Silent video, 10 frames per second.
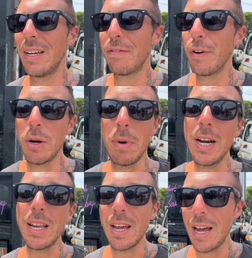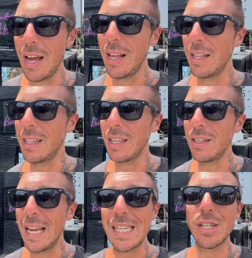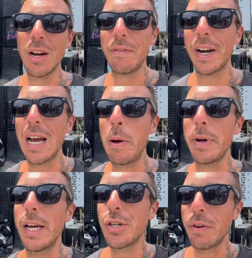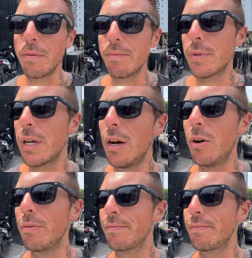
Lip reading: for your money, a little lesser of an accommodation. So